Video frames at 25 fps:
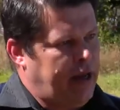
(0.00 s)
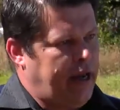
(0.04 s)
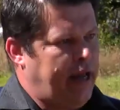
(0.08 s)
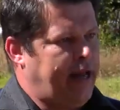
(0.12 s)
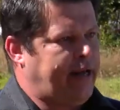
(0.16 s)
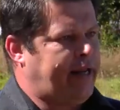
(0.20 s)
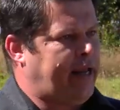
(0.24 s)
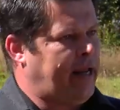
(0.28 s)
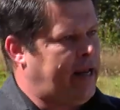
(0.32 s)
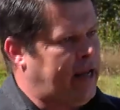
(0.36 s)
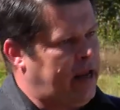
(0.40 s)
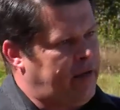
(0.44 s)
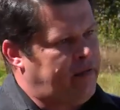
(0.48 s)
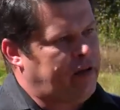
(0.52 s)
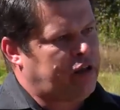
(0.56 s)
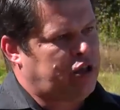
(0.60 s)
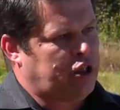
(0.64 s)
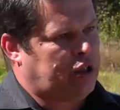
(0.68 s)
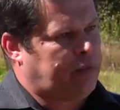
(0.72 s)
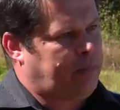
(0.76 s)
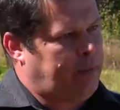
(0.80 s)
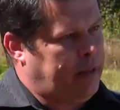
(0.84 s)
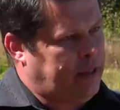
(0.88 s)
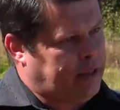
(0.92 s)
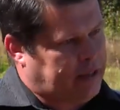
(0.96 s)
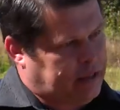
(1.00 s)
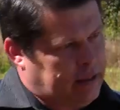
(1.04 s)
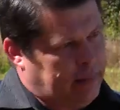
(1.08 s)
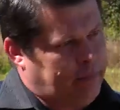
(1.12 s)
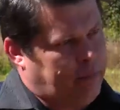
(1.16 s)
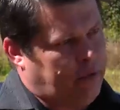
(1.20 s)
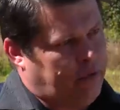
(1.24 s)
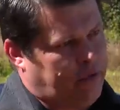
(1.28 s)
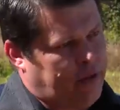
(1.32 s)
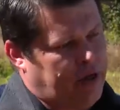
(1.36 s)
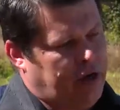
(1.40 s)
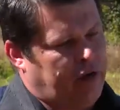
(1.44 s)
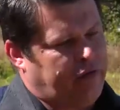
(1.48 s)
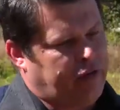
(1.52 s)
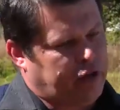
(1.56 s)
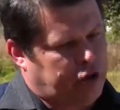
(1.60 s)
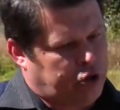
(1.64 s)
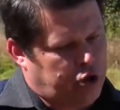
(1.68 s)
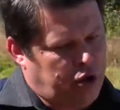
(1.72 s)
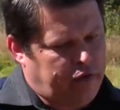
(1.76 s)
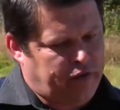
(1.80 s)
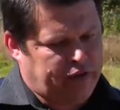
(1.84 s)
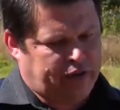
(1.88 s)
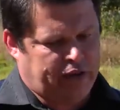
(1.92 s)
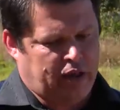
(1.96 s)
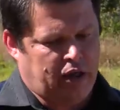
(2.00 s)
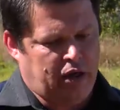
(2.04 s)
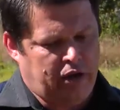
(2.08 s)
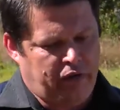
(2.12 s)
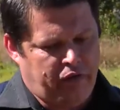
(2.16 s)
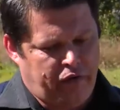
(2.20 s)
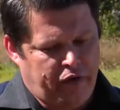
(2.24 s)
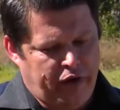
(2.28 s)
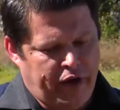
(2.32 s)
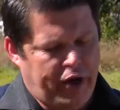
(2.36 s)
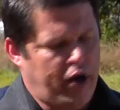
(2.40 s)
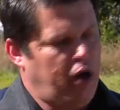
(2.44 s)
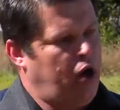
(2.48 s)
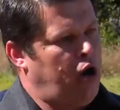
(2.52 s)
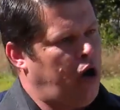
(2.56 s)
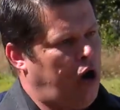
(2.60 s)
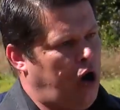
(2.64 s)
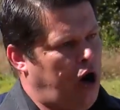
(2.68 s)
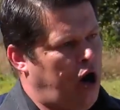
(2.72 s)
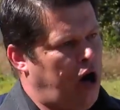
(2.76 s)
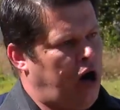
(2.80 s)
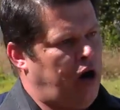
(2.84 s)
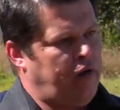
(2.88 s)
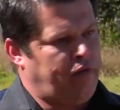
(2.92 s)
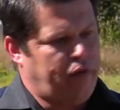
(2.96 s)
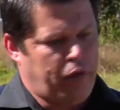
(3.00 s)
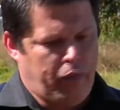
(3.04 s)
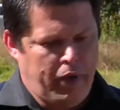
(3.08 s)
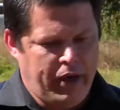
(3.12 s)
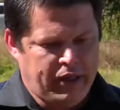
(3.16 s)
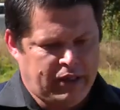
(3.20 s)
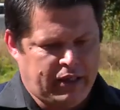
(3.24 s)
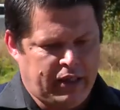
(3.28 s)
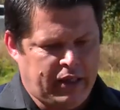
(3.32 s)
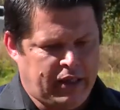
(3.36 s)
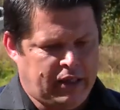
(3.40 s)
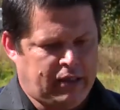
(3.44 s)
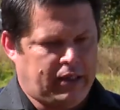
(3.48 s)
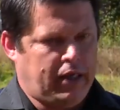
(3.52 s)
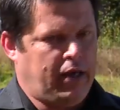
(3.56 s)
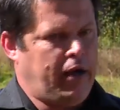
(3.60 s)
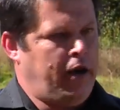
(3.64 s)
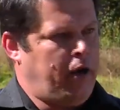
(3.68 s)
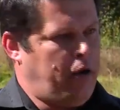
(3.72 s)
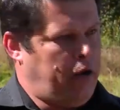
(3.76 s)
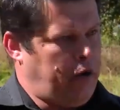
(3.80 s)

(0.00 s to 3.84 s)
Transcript: It can never just be a simple thing of a service delivery of the resident